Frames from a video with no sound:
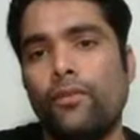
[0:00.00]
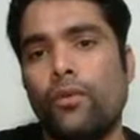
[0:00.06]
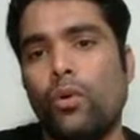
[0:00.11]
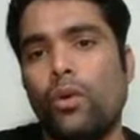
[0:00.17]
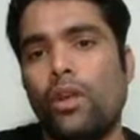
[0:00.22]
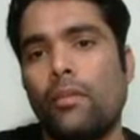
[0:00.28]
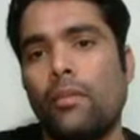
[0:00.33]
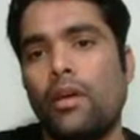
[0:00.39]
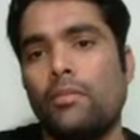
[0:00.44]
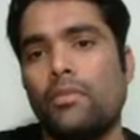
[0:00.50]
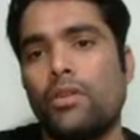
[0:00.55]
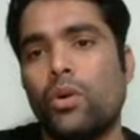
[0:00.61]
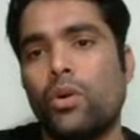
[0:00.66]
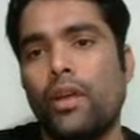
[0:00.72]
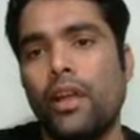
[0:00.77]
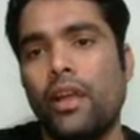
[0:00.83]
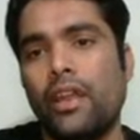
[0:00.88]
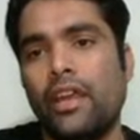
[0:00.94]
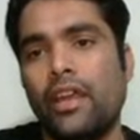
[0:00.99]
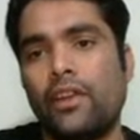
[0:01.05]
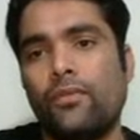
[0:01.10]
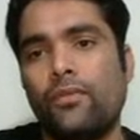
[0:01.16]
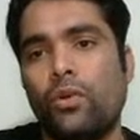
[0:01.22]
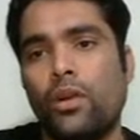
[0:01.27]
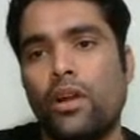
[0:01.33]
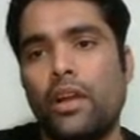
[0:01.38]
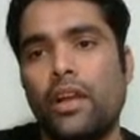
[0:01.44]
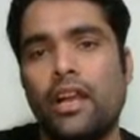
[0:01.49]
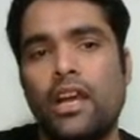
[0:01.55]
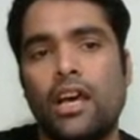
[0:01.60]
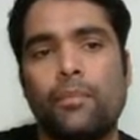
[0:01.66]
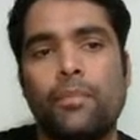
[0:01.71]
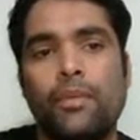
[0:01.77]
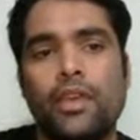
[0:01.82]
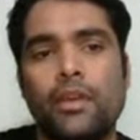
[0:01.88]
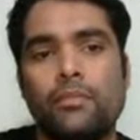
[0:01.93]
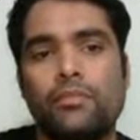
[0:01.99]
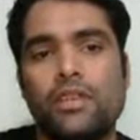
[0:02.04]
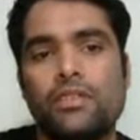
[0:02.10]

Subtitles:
4 mm rotating at 400 rpm.